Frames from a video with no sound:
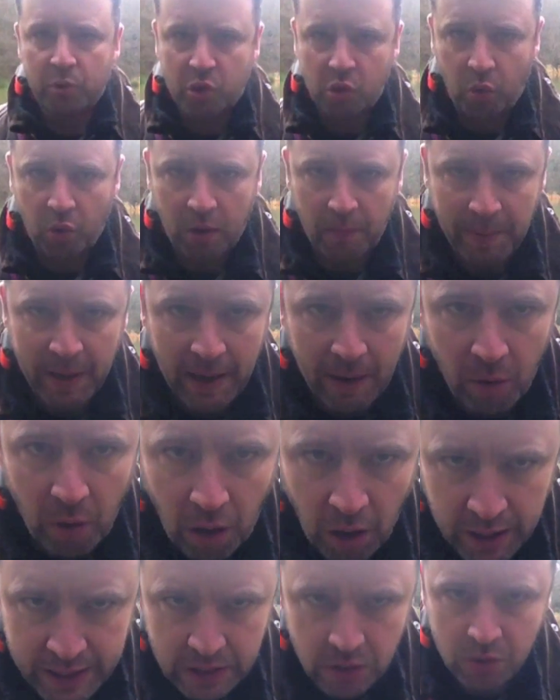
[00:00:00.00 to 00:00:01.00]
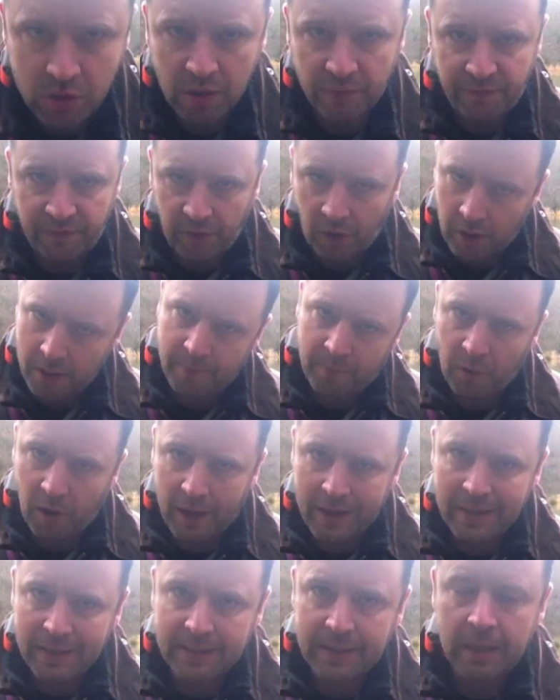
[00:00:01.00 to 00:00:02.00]
talk about I use a
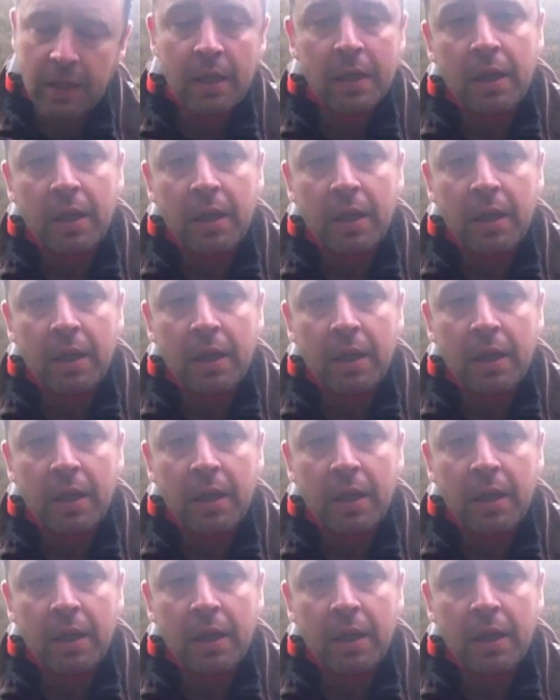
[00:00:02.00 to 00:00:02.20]
vibrate